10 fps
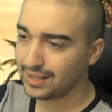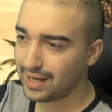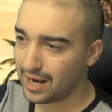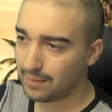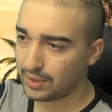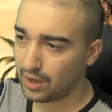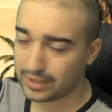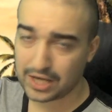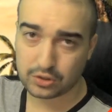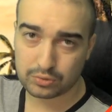Um, and I'll
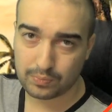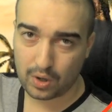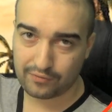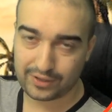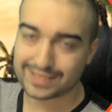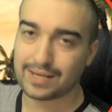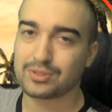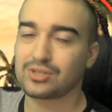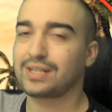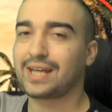catch you all tomorrow for next
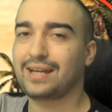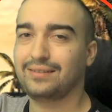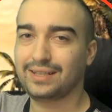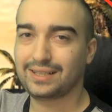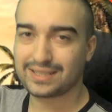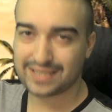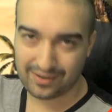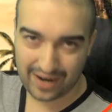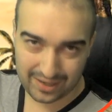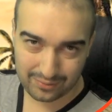episode, okay? See you
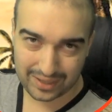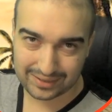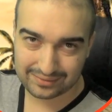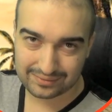around, everyone.